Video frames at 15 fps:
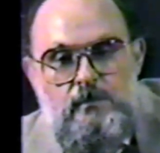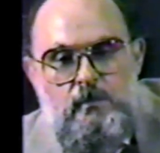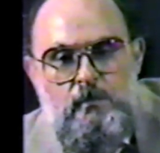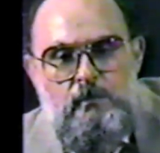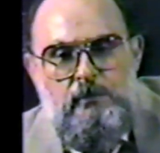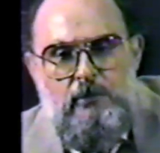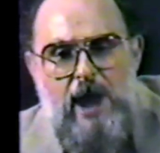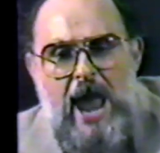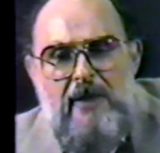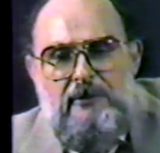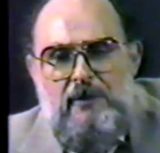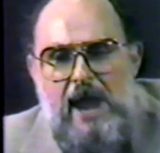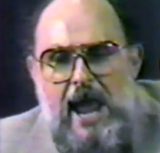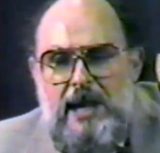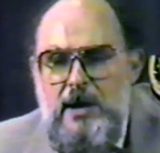
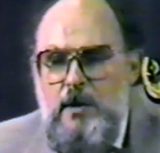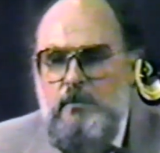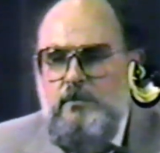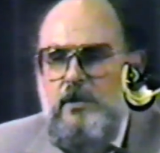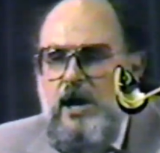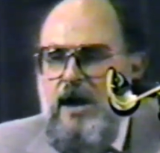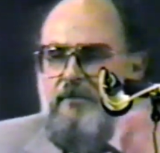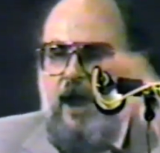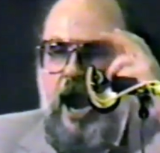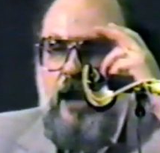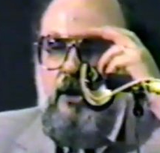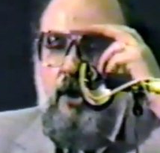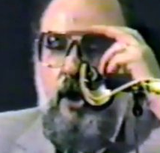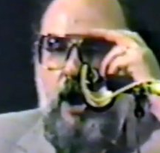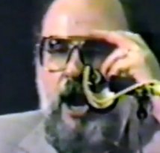Brethren of
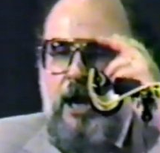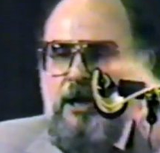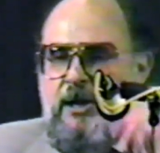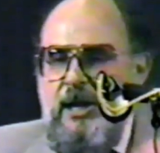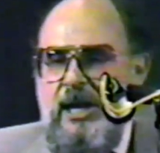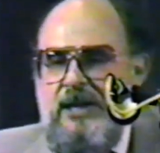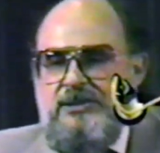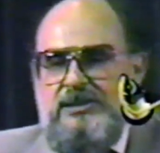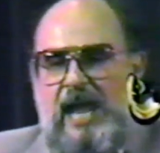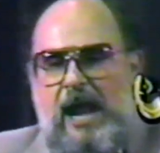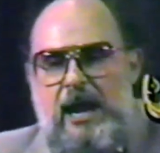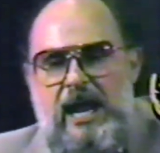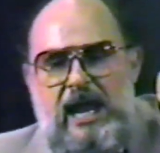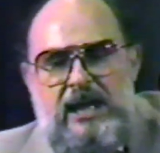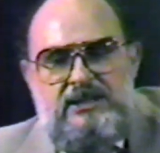our Lord is
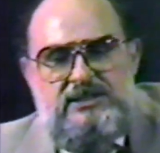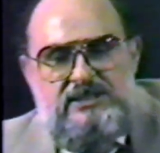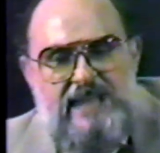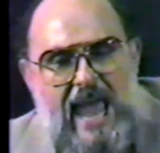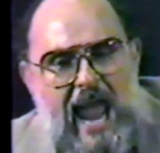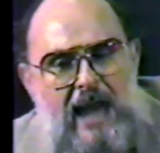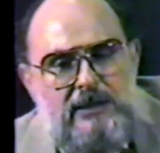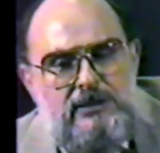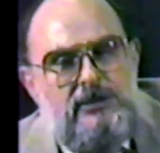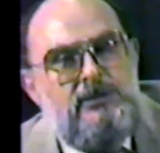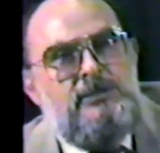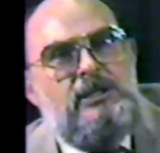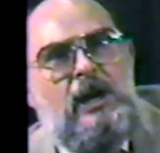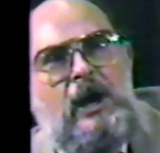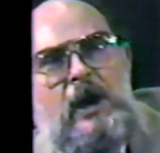a exact
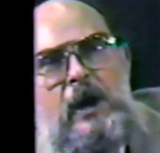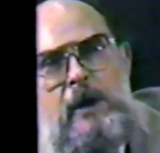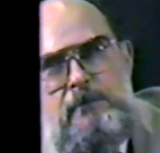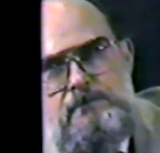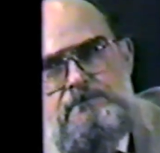term.